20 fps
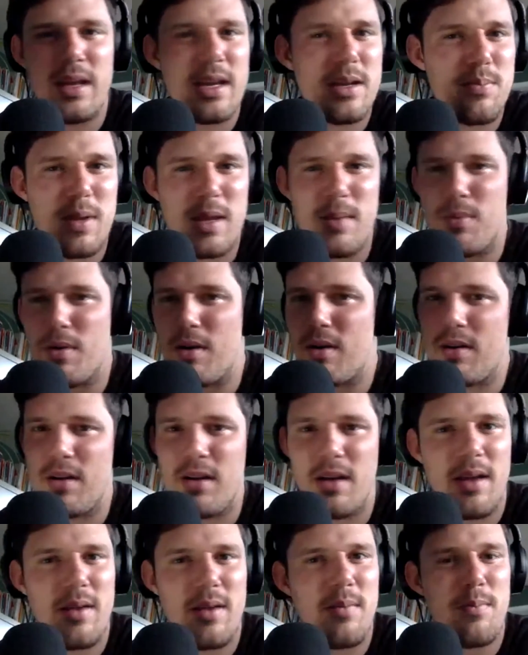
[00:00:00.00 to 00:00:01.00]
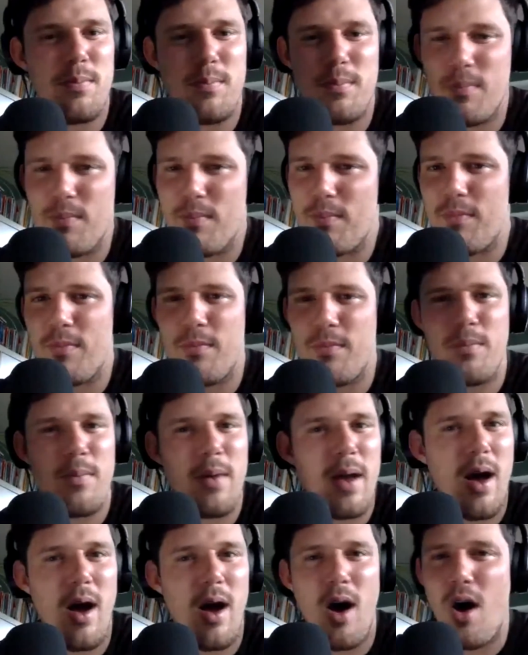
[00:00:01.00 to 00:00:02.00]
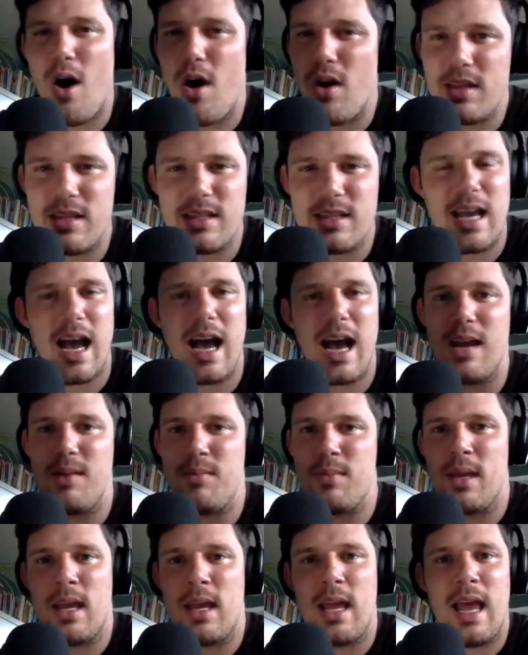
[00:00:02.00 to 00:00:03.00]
people all the time,